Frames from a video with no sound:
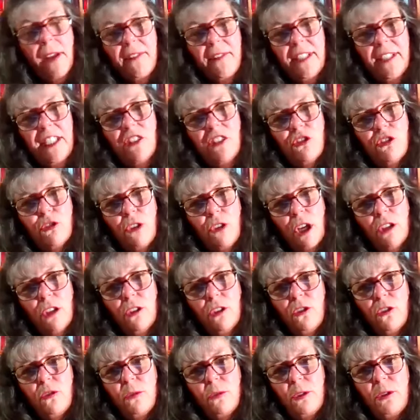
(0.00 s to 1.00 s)
have any
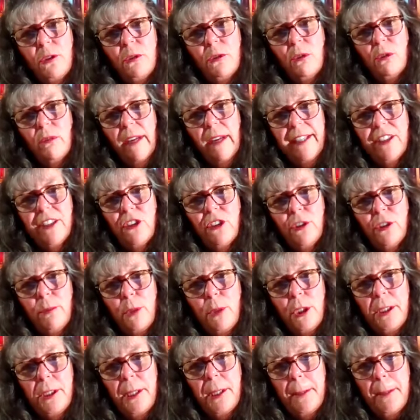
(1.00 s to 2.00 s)
struggles when you were writing your
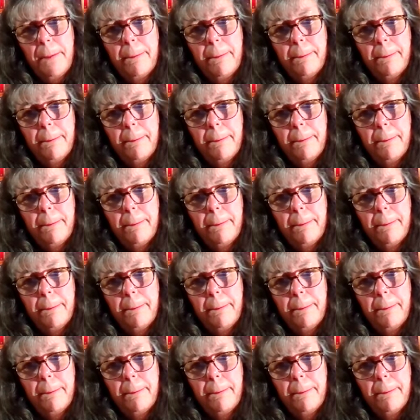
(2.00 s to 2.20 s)
book?